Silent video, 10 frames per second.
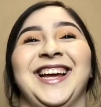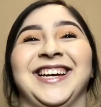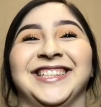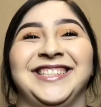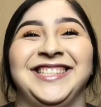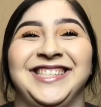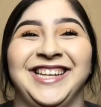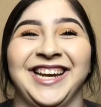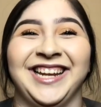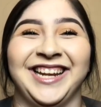Just
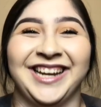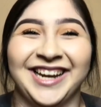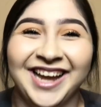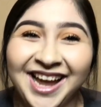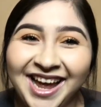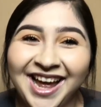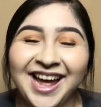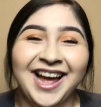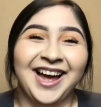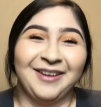kidding.
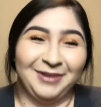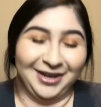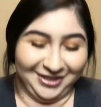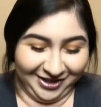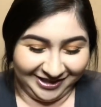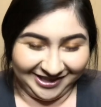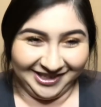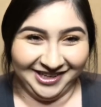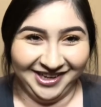I'm not toxic.